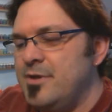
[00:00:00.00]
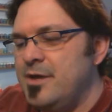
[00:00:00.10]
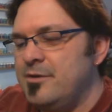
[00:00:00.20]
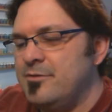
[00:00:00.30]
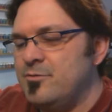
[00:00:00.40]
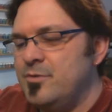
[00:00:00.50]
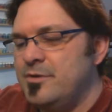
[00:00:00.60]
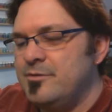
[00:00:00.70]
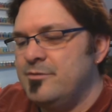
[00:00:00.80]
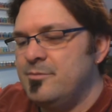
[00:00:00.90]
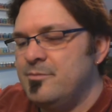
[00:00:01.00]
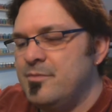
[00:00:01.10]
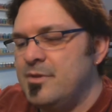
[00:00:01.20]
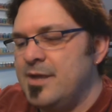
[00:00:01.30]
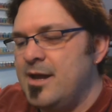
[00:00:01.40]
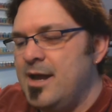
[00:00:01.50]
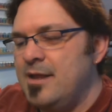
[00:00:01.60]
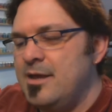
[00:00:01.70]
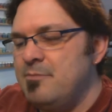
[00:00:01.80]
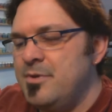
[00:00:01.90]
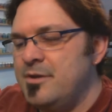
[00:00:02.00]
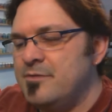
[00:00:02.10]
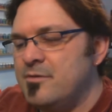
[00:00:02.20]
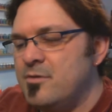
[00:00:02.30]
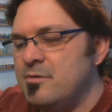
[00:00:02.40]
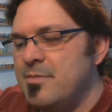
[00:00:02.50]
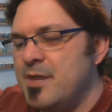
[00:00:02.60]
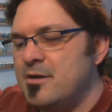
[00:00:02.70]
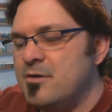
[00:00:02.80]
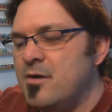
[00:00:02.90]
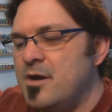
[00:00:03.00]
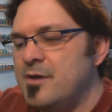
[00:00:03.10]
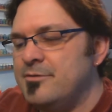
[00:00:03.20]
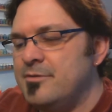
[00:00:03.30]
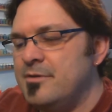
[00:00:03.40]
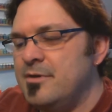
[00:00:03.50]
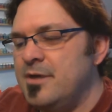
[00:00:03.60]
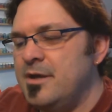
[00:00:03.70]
days is really just some like highlight bits going back across and